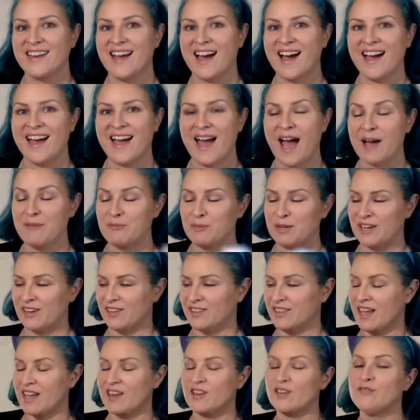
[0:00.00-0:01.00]
I went on
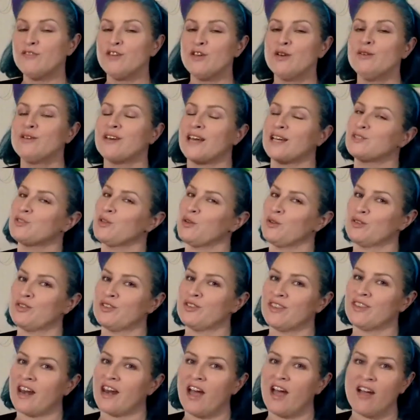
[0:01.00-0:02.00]
the interview and I told her
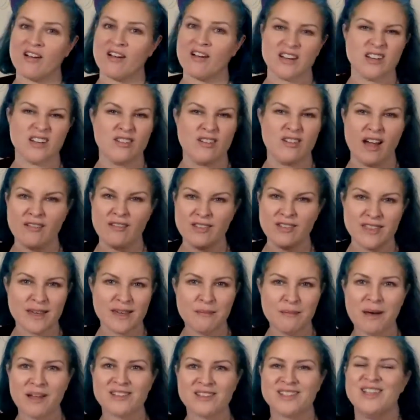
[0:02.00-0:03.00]
that I already knew everything
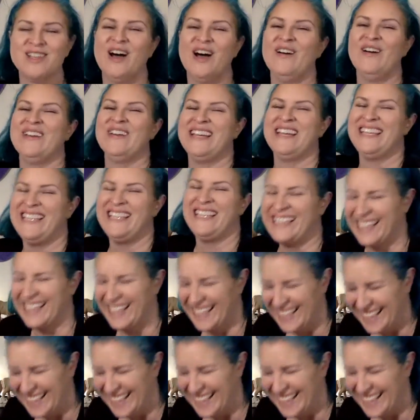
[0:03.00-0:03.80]
about sewing.